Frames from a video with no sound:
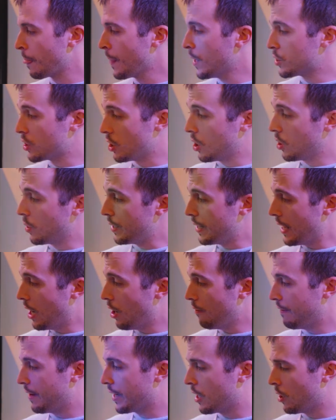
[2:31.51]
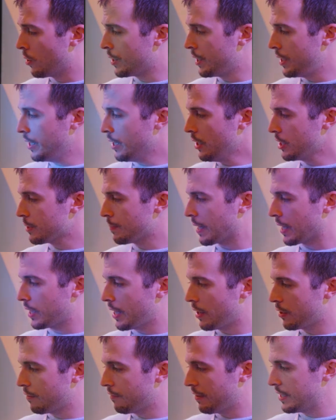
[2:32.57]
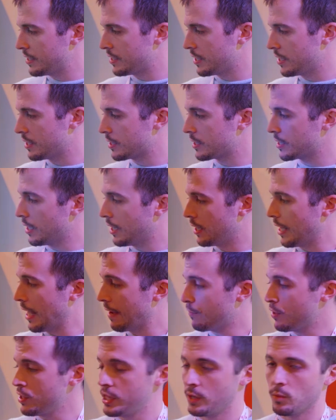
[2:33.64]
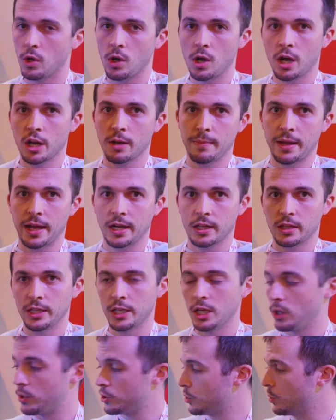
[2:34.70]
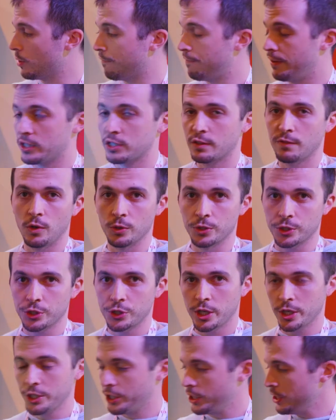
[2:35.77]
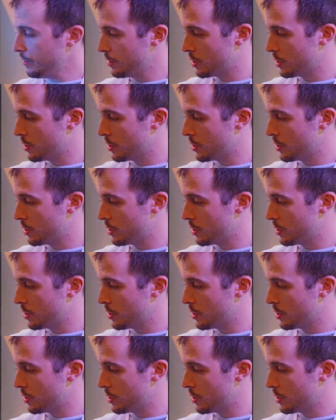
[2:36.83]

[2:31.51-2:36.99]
So now if I go in here into my cloud devices, everything will automatically go into a fixed folder structure.